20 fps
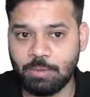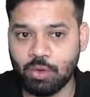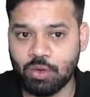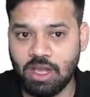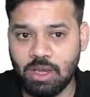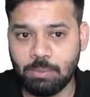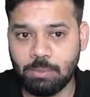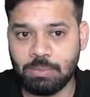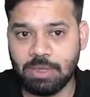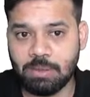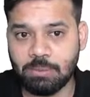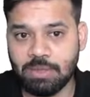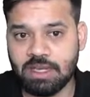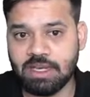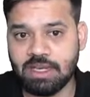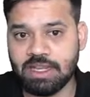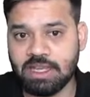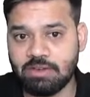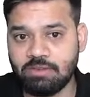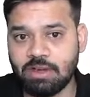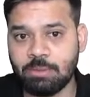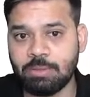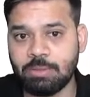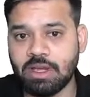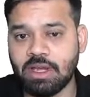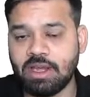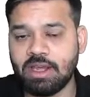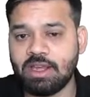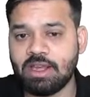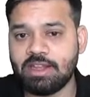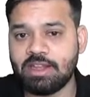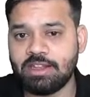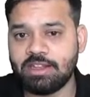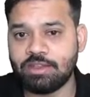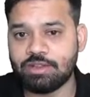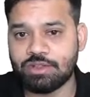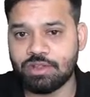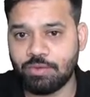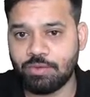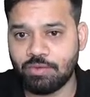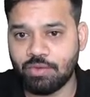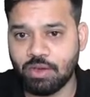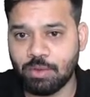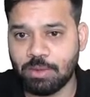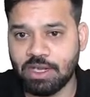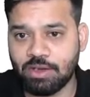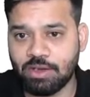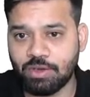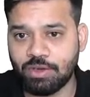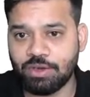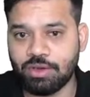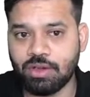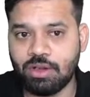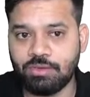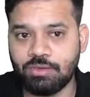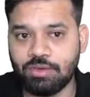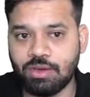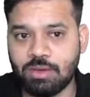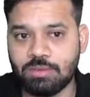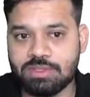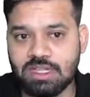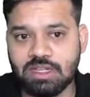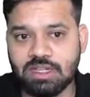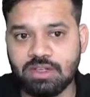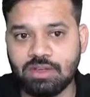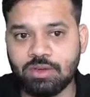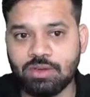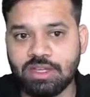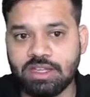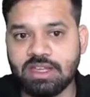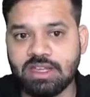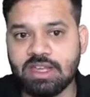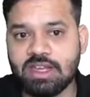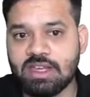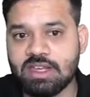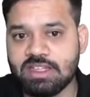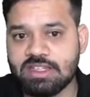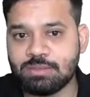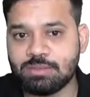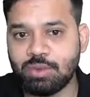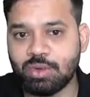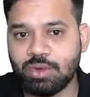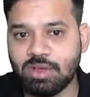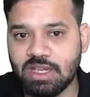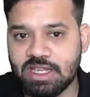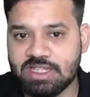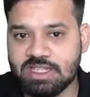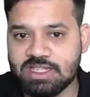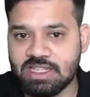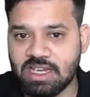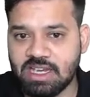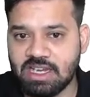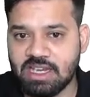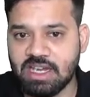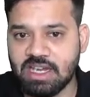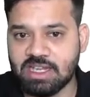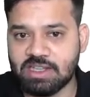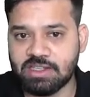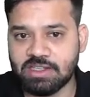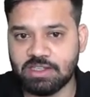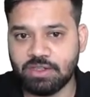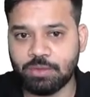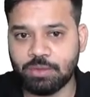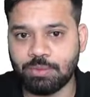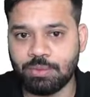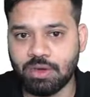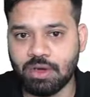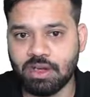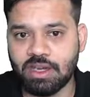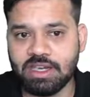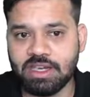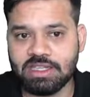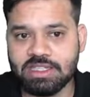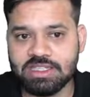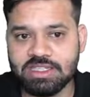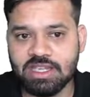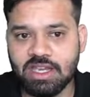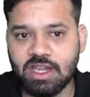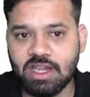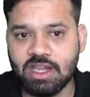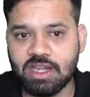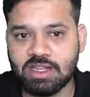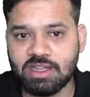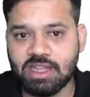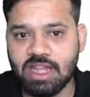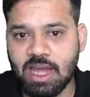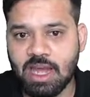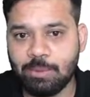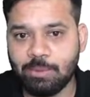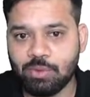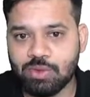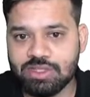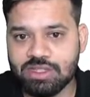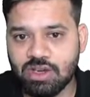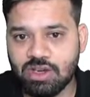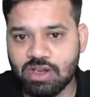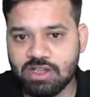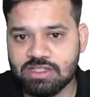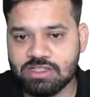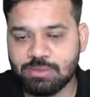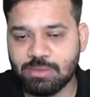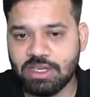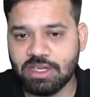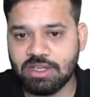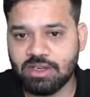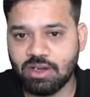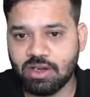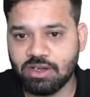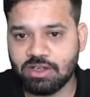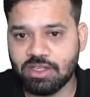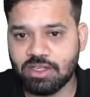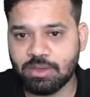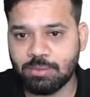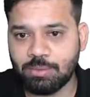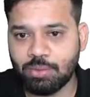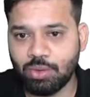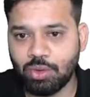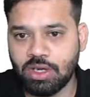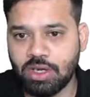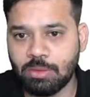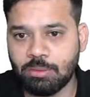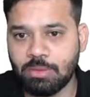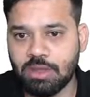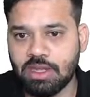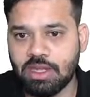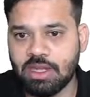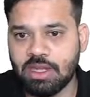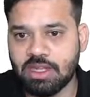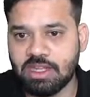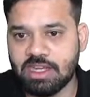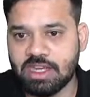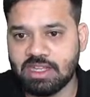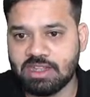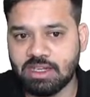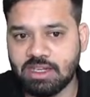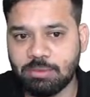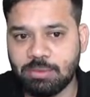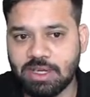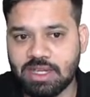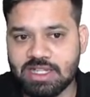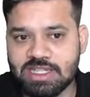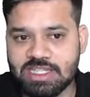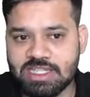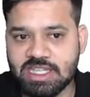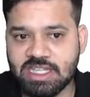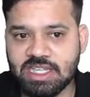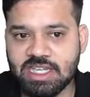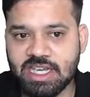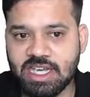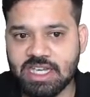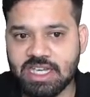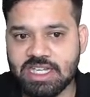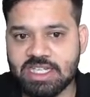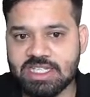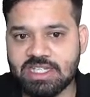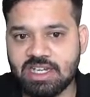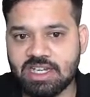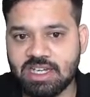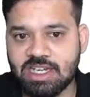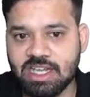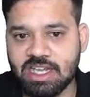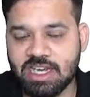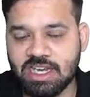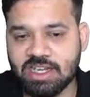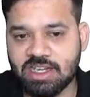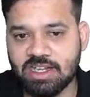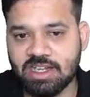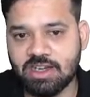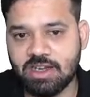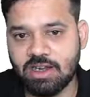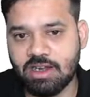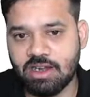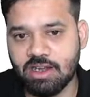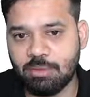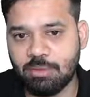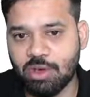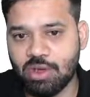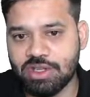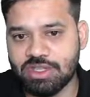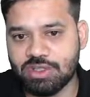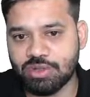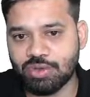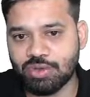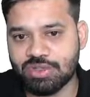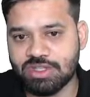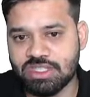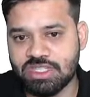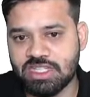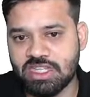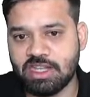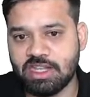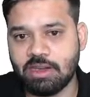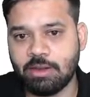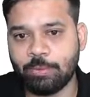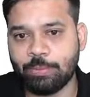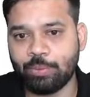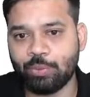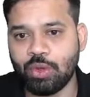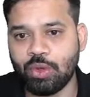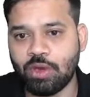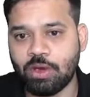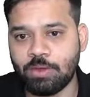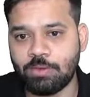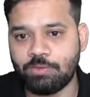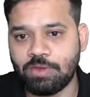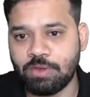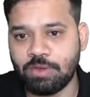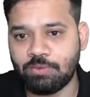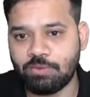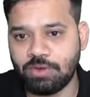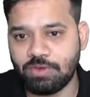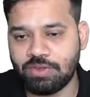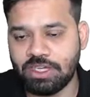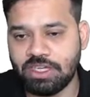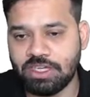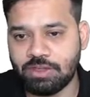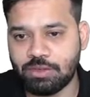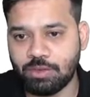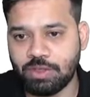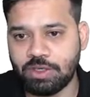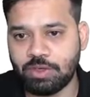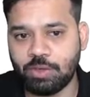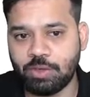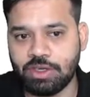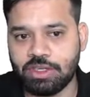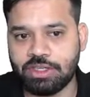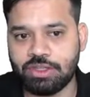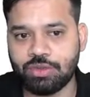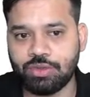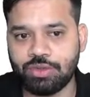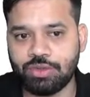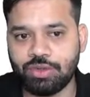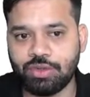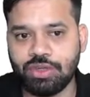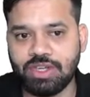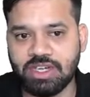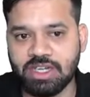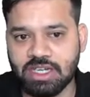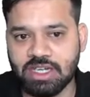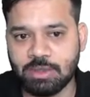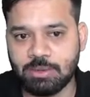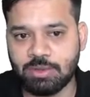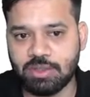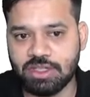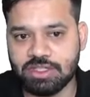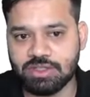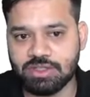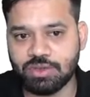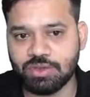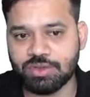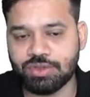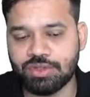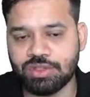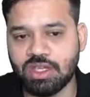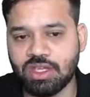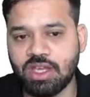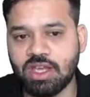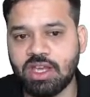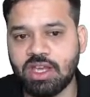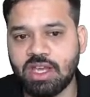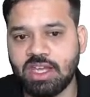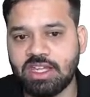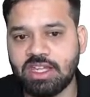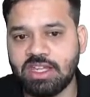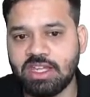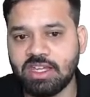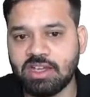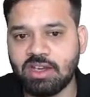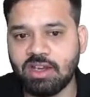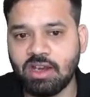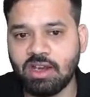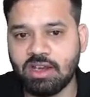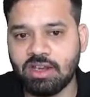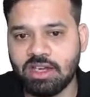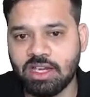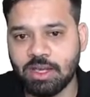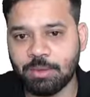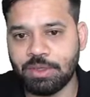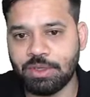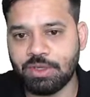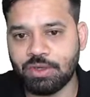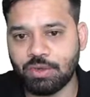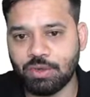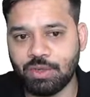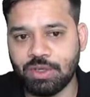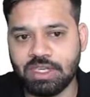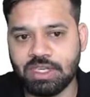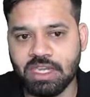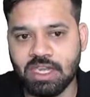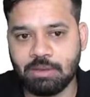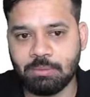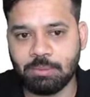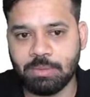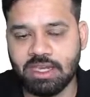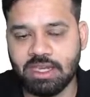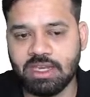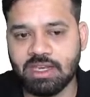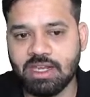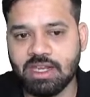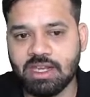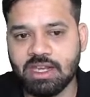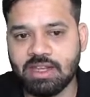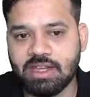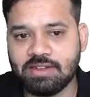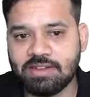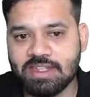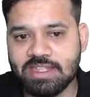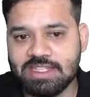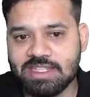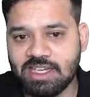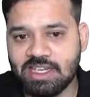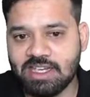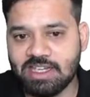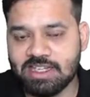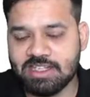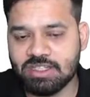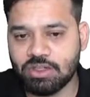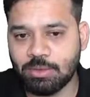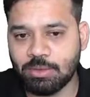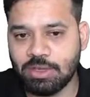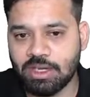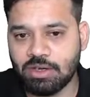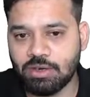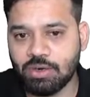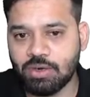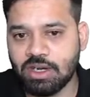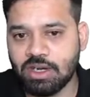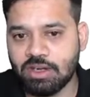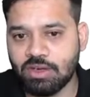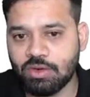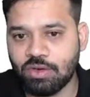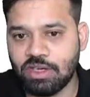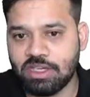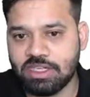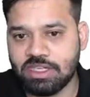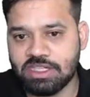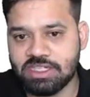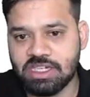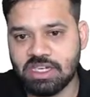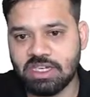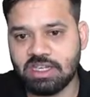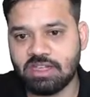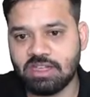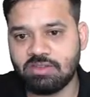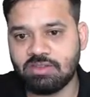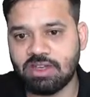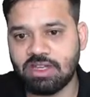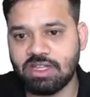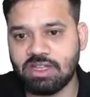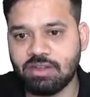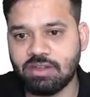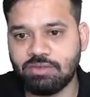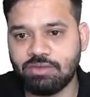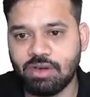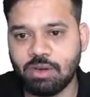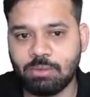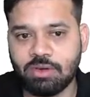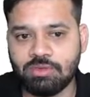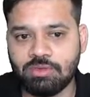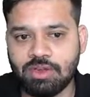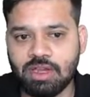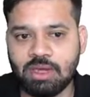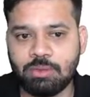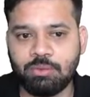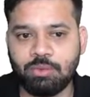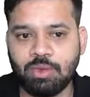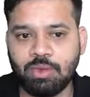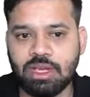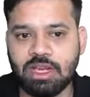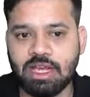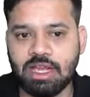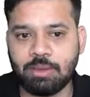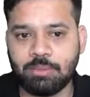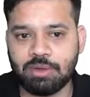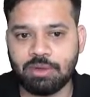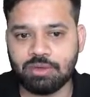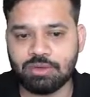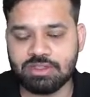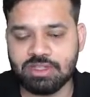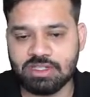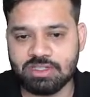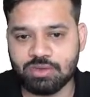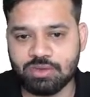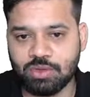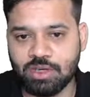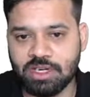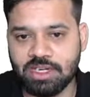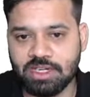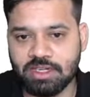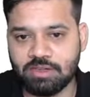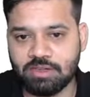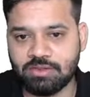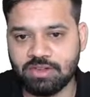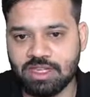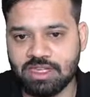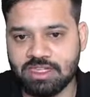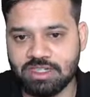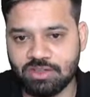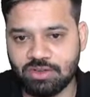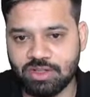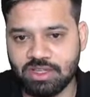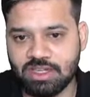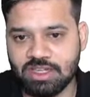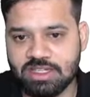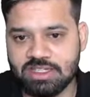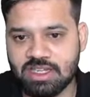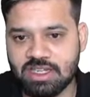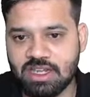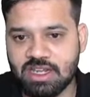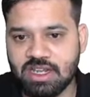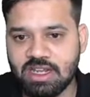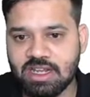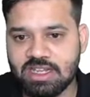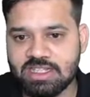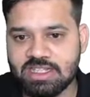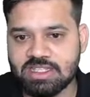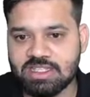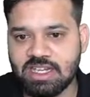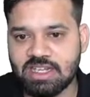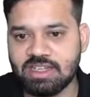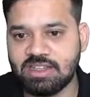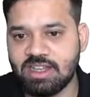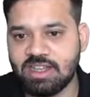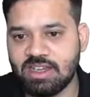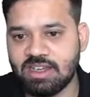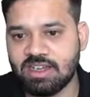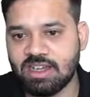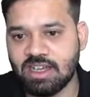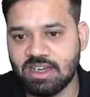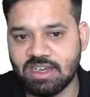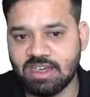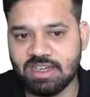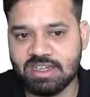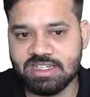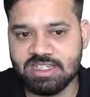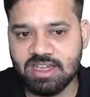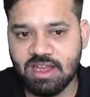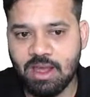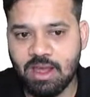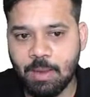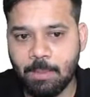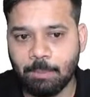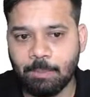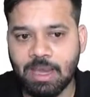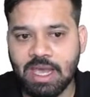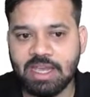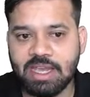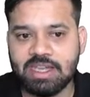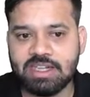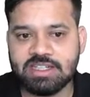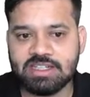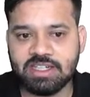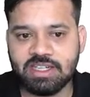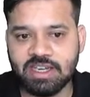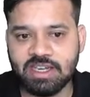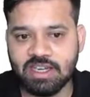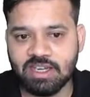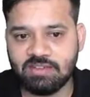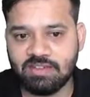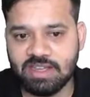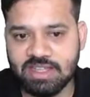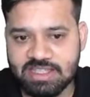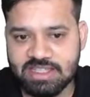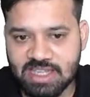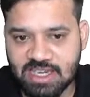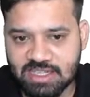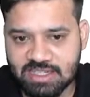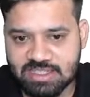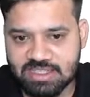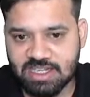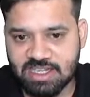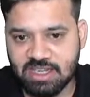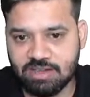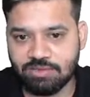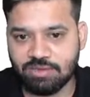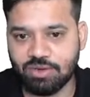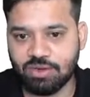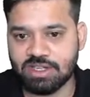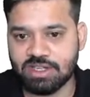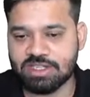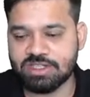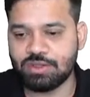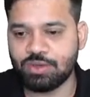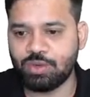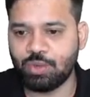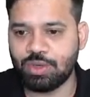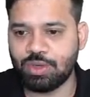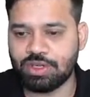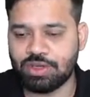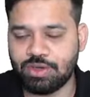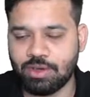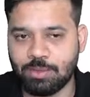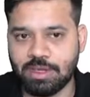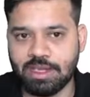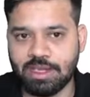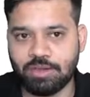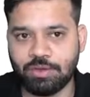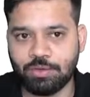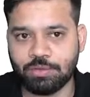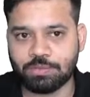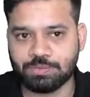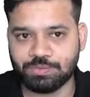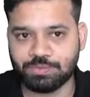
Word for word: to help people give up the use of tobacco in all forms, including smokeless and other new products. The app was launched by Dr. Poonam Ketrapal Singh, a regional director, WHO SEER, on Feb 15, 2022 during WHO's year-long Commit to Quit campaign. This latest tobacco control initiative in the form of app will help users to identify the triggers, set their targets, manage cravings and stay focused to quit tobacco.